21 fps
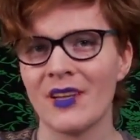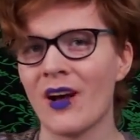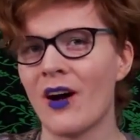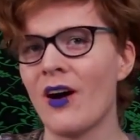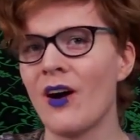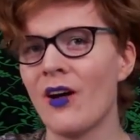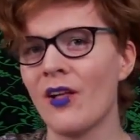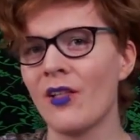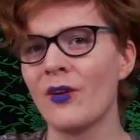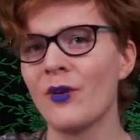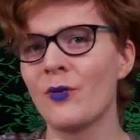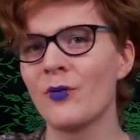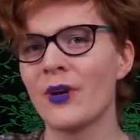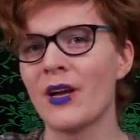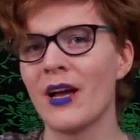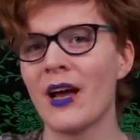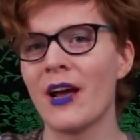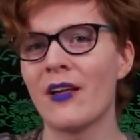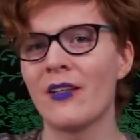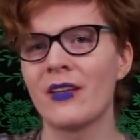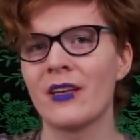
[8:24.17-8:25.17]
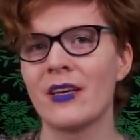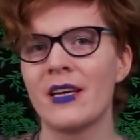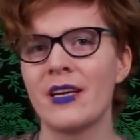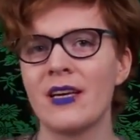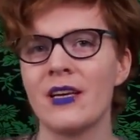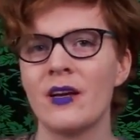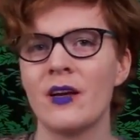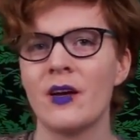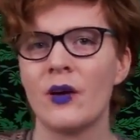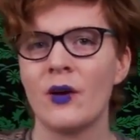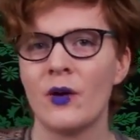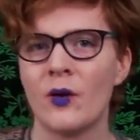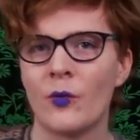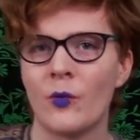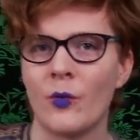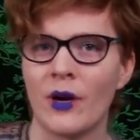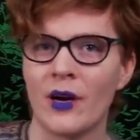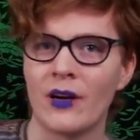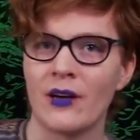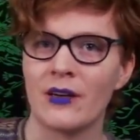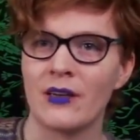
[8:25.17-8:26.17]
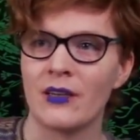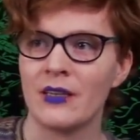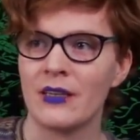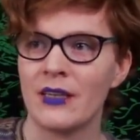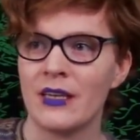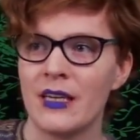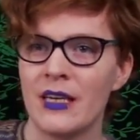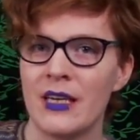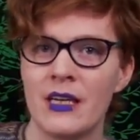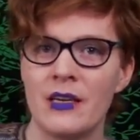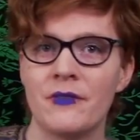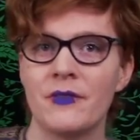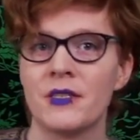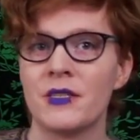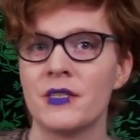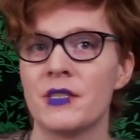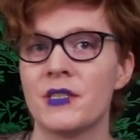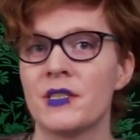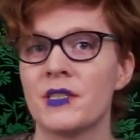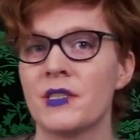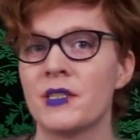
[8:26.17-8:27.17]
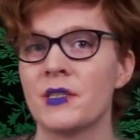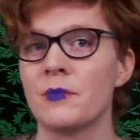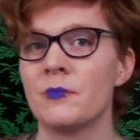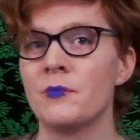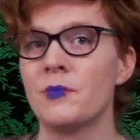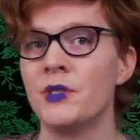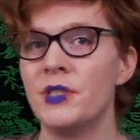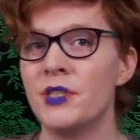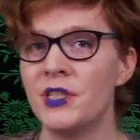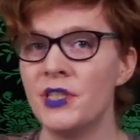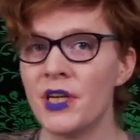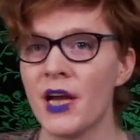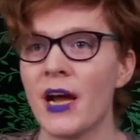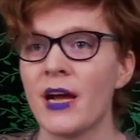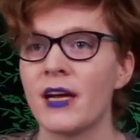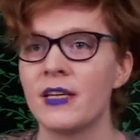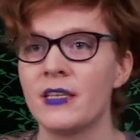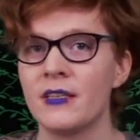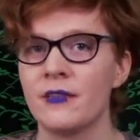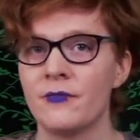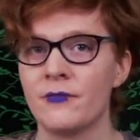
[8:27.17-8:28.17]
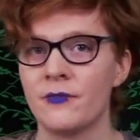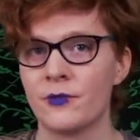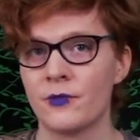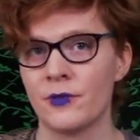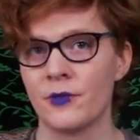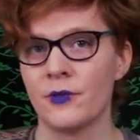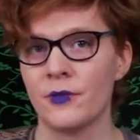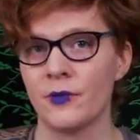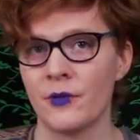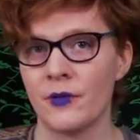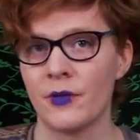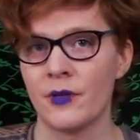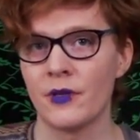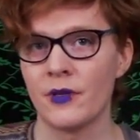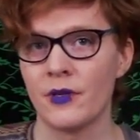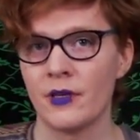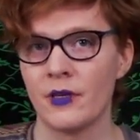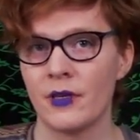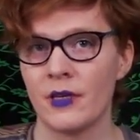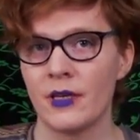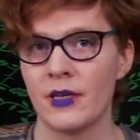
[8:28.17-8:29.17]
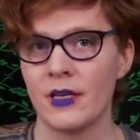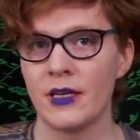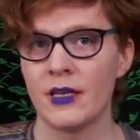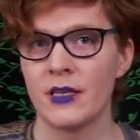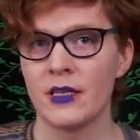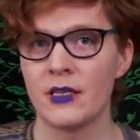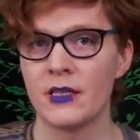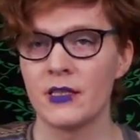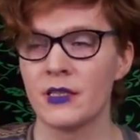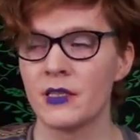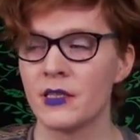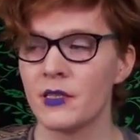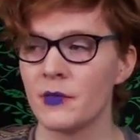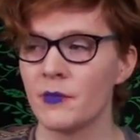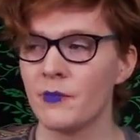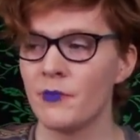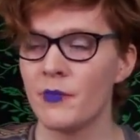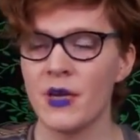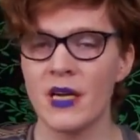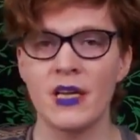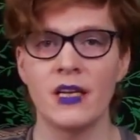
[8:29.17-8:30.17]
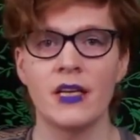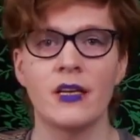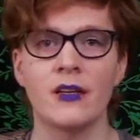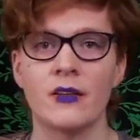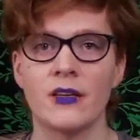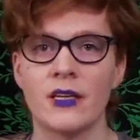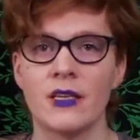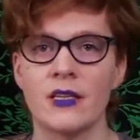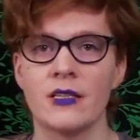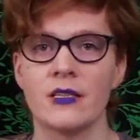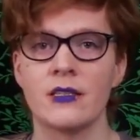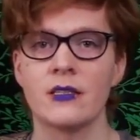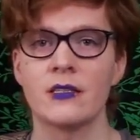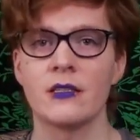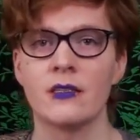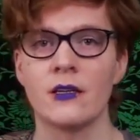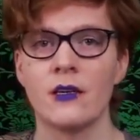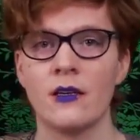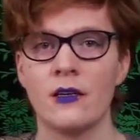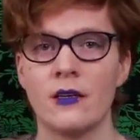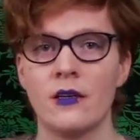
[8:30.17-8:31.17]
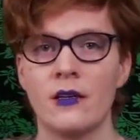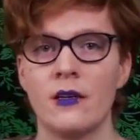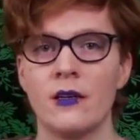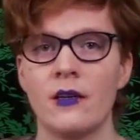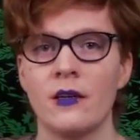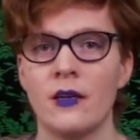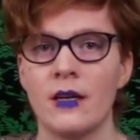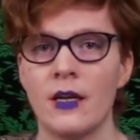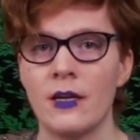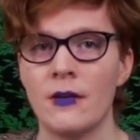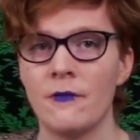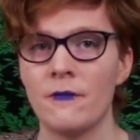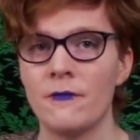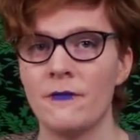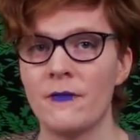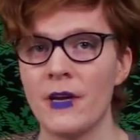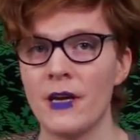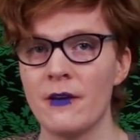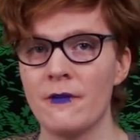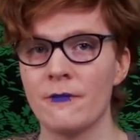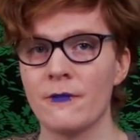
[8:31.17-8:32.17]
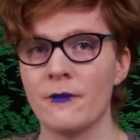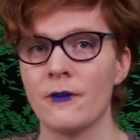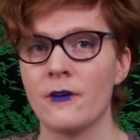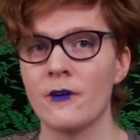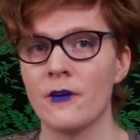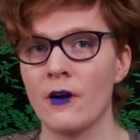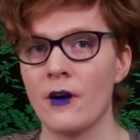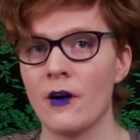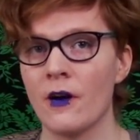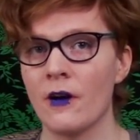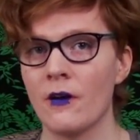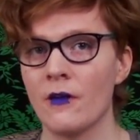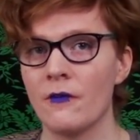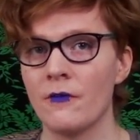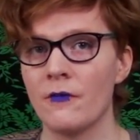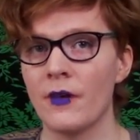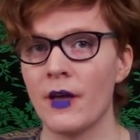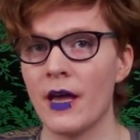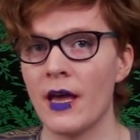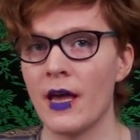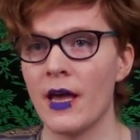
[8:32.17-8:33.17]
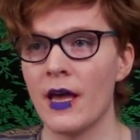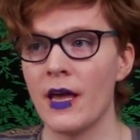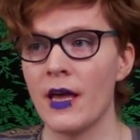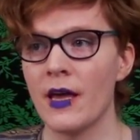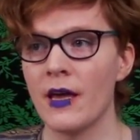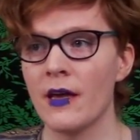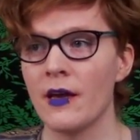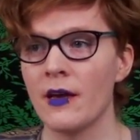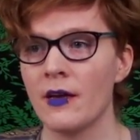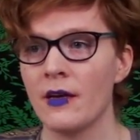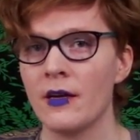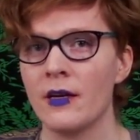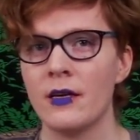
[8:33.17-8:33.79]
a hollow reality where even subjective truth is meaningless in favor of a